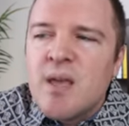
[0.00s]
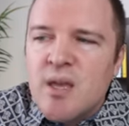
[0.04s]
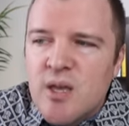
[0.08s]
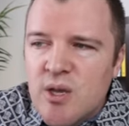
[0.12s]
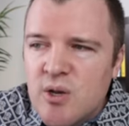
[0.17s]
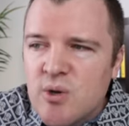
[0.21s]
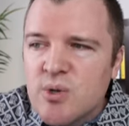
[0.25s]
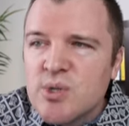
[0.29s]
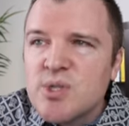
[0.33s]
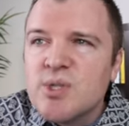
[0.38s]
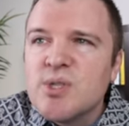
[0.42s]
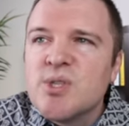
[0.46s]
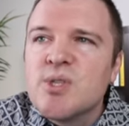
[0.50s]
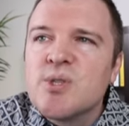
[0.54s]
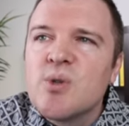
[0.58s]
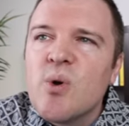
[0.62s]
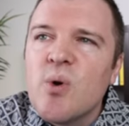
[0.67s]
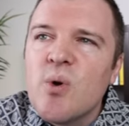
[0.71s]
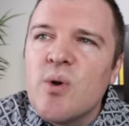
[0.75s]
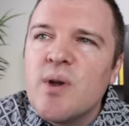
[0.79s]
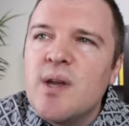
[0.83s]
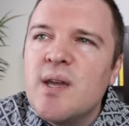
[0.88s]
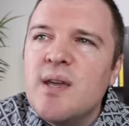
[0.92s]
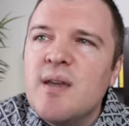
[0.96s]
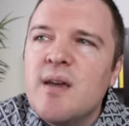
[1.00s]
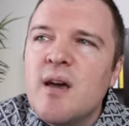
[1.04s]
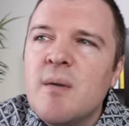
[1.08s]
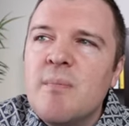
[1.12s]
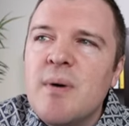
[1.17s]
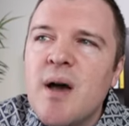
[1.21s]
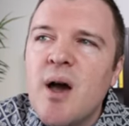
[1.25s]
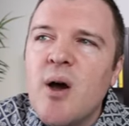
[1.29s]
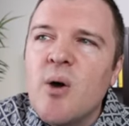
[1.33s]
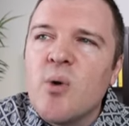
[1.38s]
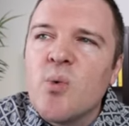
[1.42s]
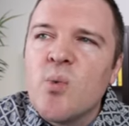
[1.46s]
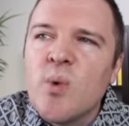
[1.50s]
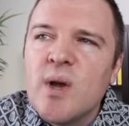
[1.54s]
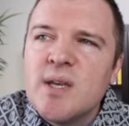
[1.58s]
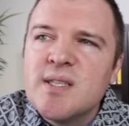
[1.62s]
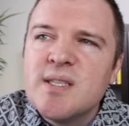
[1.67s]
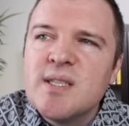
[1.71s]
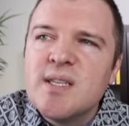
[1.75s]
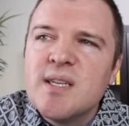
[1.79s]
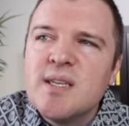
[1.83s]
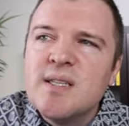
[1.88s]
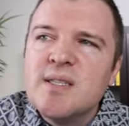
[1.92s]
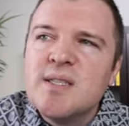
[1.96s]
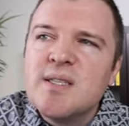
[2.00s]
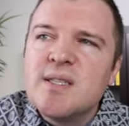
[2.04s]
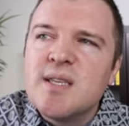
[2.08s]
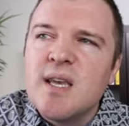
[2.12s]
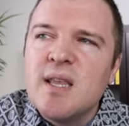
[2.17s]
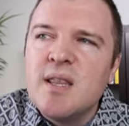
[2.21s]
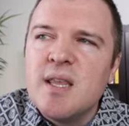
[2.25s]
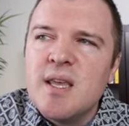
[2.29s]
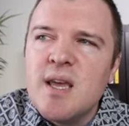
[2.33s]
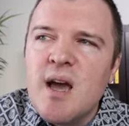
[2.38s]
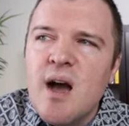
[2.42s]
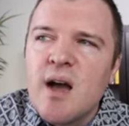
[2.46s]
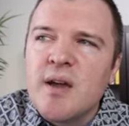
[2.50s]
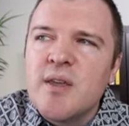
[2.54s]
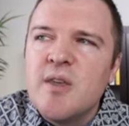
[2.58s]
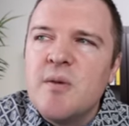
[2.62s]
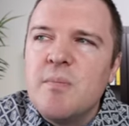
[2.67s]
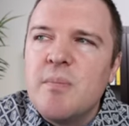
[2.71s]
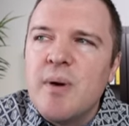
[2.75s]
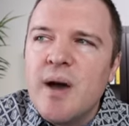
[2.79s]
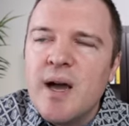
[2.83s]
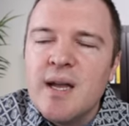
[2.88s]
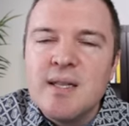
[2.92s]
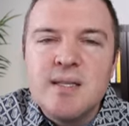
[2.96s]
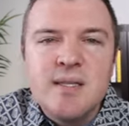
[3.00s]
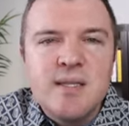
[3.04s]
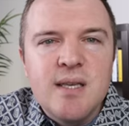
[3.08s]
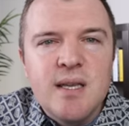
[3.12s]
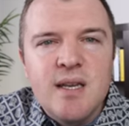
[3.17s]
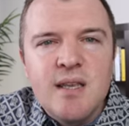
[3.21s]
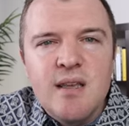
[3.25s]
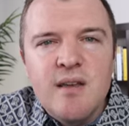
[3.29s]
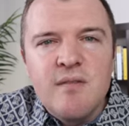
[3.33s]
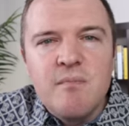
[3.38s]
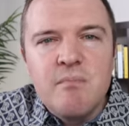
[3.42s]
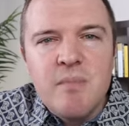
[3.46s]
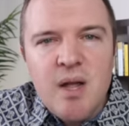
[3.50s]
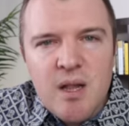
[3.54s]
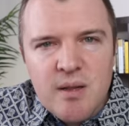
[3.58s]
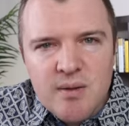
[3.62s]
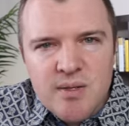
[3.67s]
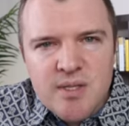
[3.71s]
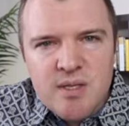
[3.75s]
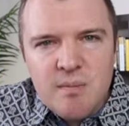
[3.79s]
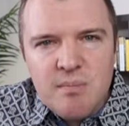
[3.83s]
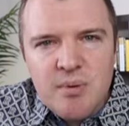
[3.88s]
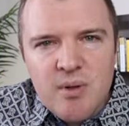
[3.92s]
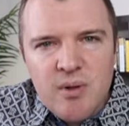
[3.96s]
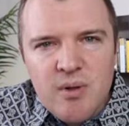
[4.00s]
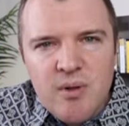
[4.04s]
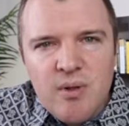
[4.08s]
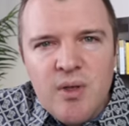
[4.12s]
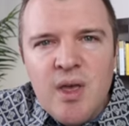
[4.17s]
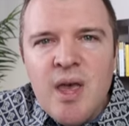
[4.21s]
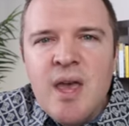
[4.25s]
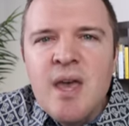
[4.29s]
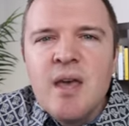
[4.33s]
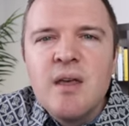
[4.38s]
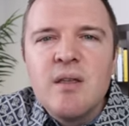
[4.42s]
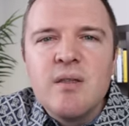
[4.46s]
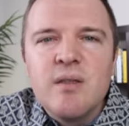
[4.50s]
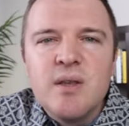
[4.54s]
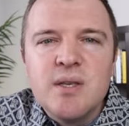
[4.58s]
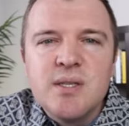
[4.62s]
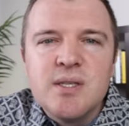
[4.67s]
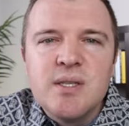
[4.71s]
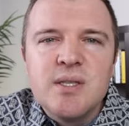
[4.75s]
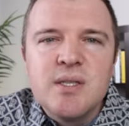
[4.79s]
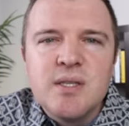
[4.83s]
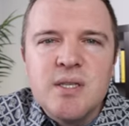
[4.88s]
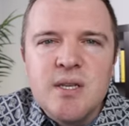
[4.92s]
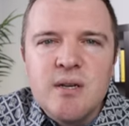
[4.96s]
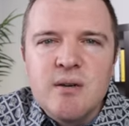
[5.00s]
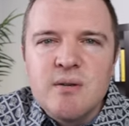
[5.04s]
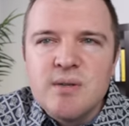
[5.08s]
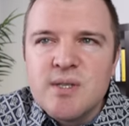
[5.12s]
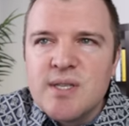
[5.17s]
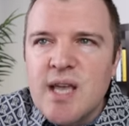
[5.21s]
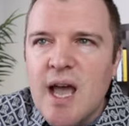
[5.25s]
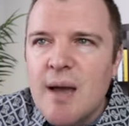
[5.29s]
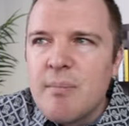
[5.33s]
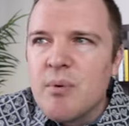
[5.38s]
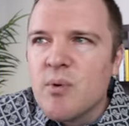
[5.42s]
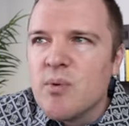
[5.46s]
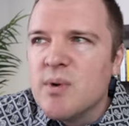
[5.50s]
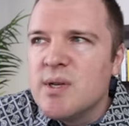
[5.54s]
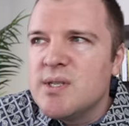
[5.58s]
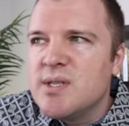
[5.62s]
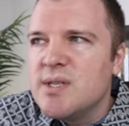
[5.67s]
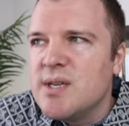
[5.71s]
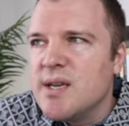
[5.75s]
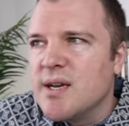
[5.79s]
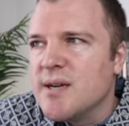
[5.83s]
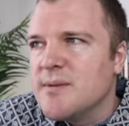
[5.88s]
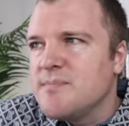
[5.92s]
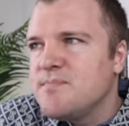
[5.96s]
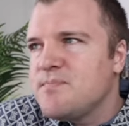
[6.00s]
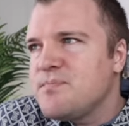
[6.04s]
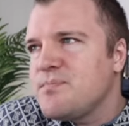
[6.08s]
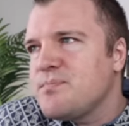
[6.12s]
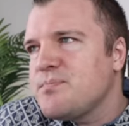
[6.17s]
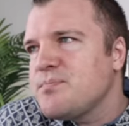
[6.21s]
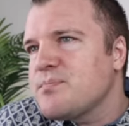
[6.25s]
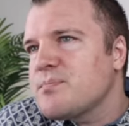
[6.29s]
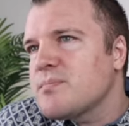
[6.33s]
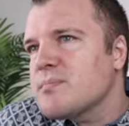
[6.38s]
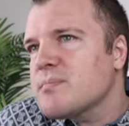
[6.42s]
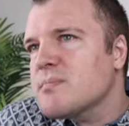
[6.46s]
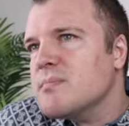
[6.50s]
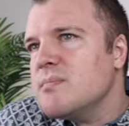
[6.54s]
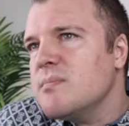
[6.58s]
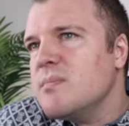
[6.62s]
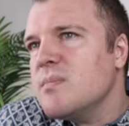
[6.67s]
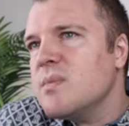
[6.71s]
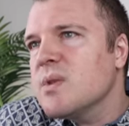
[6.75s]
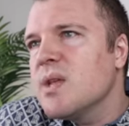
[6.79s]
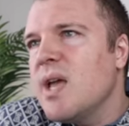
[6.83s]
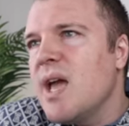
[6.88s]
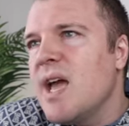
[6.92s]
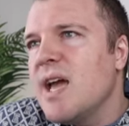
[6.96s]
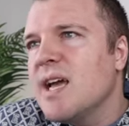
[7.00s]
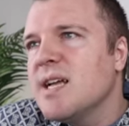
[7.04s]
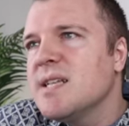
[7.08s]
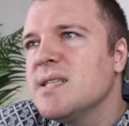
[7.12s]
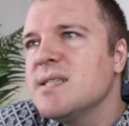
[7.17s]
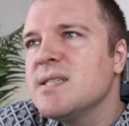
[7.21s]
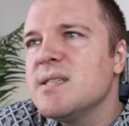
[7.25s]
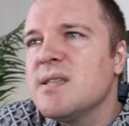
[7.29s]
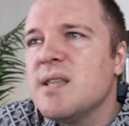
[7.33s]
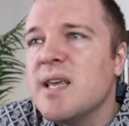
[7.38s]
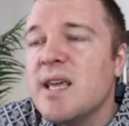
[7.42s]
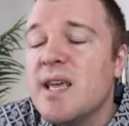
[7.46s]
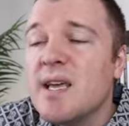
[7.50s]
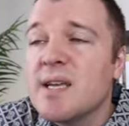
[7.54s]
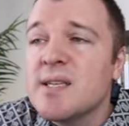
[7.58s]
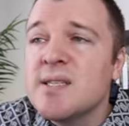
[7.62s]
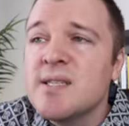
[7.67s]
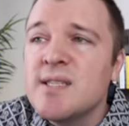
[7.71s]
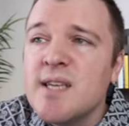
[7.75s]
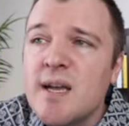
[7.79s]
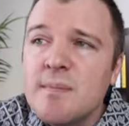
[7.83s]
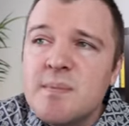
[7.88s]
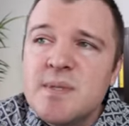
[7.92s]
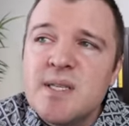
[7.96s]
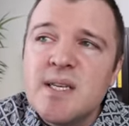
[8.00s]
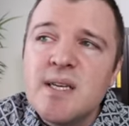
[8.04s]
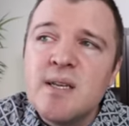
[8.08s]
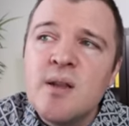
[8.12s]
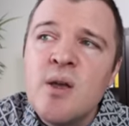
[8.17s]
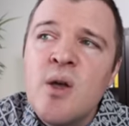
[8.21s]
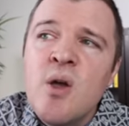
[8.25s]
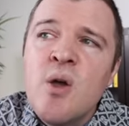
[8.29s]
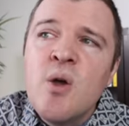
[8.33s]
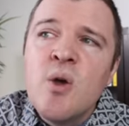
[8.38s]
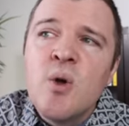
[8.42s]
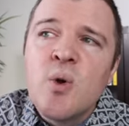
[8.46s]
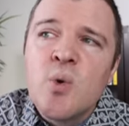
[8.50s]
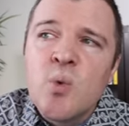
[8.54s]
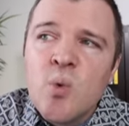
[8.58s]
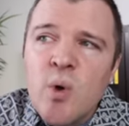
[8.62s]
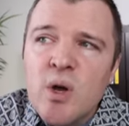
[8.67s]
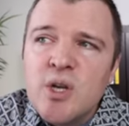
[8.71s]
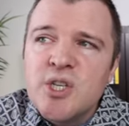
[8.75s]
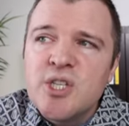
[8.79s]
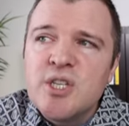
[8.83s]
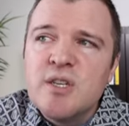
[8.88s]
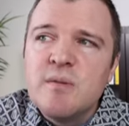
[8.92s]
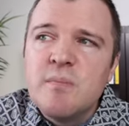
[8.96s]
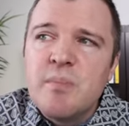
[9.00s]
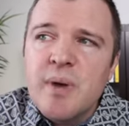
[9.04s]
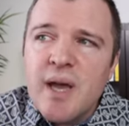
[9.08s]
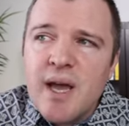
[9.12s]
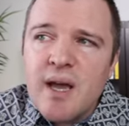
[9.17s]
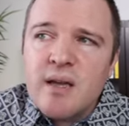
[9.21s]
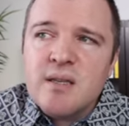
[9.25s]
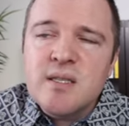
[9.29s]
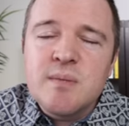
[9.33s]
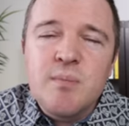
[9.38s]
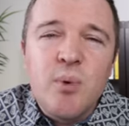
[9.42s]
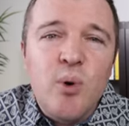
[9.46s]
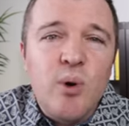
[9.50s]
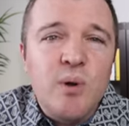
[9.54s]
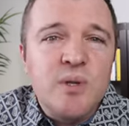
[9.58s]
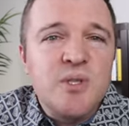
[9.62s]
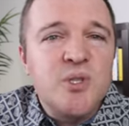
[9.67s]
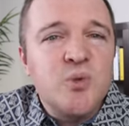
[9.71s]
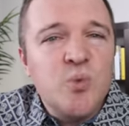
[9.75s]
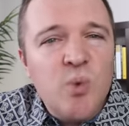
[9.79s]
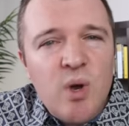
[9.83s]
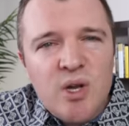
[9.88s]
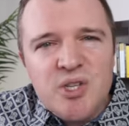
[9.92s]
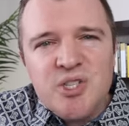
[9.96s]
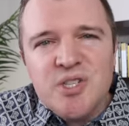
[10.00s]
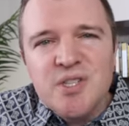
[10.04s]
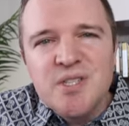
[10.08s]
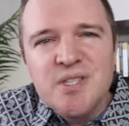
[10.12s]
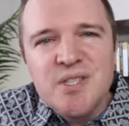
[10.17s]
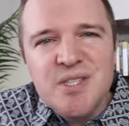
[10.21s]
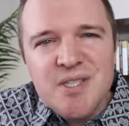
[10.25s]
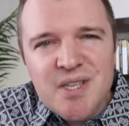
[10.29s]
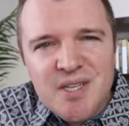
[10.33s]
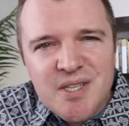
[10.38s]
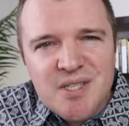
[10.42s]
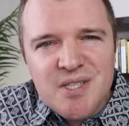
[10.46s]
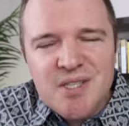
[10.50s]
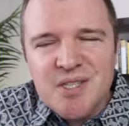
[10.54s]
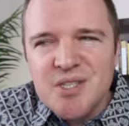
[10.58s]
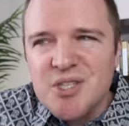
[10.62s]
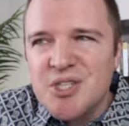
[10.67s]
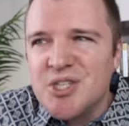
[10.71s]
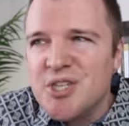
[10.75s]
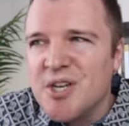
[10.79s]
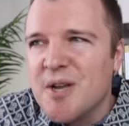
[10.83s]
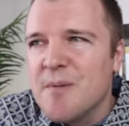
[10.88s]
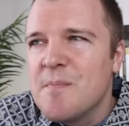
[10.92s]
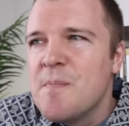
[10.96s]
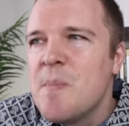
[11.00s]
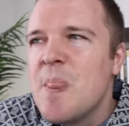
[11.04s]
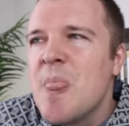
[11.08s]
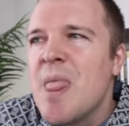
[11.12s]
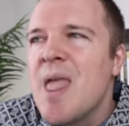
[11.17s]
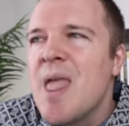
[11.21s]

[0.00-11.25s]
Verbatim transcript: Here's a story about residents in the occupied city of Melitopol, this is near Zaporizhia. And they accepted Russian passports, Russian citizenship,